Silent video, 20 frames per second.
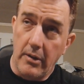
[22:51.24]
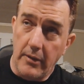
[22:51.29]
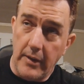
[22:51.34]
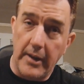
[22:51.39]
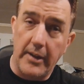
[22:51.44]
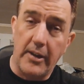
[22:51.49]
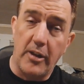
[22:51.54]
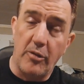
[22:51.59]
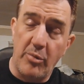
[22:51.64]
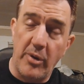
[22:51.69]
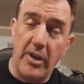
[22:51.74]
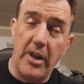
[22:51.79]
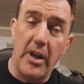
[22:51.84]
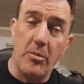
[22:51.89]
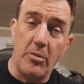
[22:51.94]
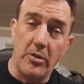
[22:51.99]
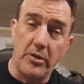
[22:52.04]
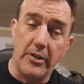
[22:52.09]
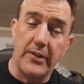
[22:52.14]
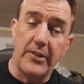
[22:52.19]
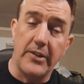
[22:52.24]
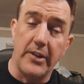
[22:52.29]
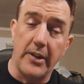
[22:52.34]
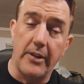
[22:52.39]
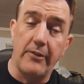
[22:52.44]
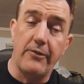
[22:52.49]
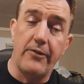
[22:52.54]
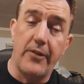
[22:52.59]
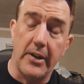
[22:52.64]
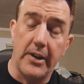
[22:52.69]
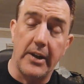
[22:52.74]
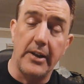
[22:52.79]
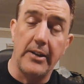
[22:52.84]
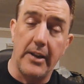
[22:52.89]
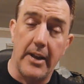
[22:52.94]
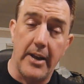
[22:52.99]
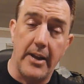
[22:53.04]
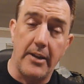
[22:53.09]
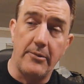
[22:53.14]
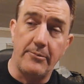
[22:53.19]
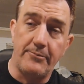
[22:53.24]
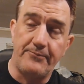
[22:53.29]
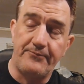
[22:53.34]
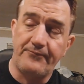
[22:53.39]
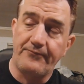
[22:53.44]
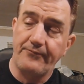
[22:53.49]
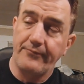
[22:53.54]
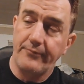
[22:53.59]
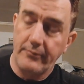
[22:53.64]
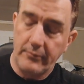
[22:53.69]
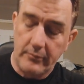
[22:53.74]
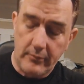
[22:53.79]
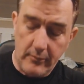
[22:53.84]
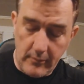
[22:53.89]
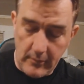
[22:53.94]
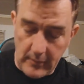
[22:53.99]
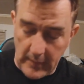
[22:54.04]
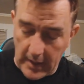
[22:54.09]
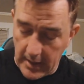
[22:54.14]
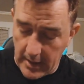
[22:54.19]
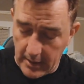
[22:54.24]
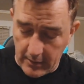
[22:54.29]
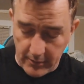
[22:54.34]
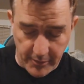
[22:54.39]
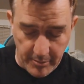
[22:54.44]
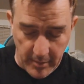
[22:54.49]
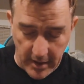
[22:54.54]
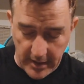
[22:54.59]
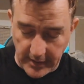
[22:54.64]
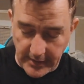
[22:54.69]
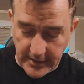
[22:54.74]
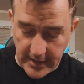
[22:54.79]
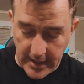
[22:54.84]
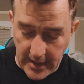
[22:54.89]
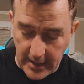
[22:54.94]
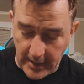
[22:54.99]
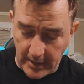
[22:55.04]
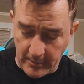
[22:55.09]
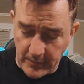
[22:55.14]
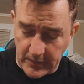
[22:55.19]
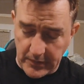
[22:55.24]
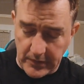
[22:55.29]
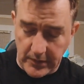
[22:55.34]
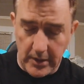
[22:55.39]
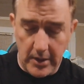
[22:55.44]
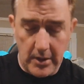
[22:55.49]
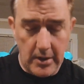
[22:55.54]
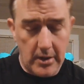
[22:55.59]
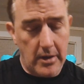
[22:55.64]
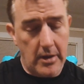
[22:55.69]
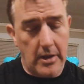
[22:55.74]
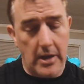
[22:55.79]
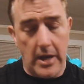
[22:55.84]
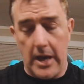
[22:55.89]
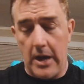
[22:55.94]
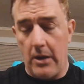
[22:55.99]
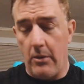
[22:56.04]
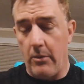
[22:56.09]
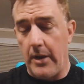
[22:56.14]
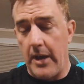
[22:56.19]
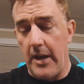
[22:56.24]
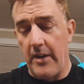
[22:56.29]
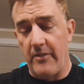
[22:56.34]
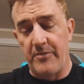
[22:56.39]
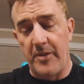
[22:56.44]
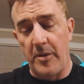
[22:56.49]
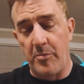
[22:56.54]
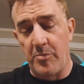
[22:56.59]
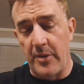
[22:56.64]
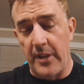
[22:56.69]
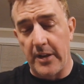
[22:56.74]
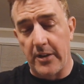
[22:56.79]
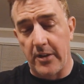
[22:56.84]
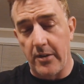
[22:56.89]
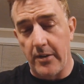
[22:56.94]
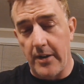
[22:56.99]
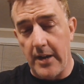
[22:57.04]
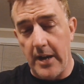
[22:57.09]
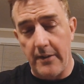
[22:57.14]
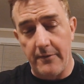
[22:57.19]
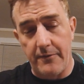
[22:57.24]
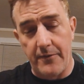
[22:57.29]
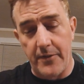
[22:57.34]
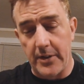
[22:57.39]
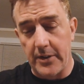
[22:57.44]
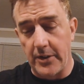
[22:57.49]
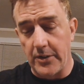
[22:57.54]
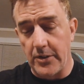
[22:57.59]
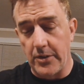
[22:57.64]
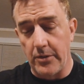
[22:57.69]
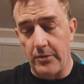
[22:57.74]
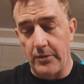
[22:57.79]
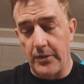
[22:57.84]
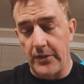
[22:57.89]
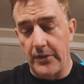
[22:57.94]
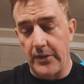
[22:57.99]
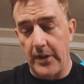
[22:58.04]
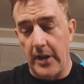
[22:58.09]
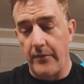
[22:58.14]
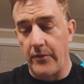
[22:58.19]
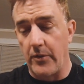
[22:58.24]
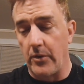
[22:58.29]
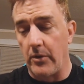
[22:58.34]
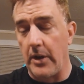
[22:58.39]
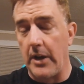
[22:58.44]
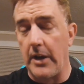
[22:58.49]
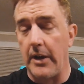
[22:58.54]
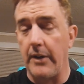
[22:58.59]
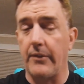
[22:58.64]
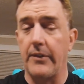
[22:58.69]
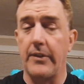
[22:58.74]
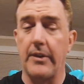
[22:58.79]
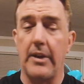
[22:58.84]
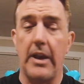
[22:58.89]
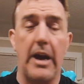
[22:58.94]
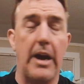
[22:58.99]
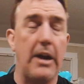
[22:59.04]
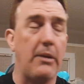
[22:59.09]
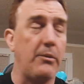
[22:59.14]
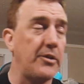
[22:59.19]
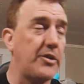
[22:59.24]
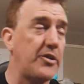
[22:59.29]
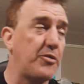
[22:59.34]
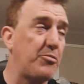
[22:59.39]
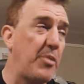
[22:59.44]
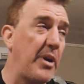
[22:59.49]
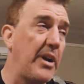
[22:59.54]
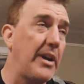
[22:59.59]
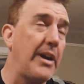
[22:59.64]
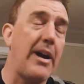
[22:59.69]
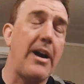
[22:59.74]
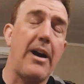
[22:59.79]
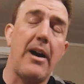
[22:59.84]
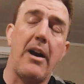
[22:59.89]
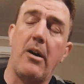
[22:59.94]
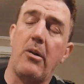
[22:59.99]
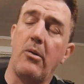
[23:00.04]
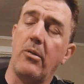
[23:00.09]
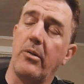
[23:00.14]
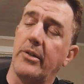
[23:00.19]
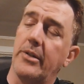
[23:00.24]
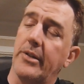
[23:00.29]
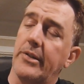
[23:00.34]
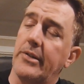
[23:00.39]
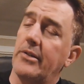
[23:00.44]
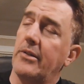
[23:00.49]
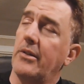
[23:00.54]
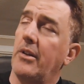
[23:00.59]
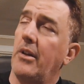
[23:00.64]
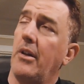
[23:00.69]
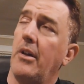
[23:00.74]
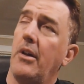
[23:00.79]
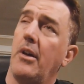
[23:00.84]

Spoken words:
they could be able to sling fucking lead. And there was many times I would have people that could not fucking shoot to save their lives, and I would spend hours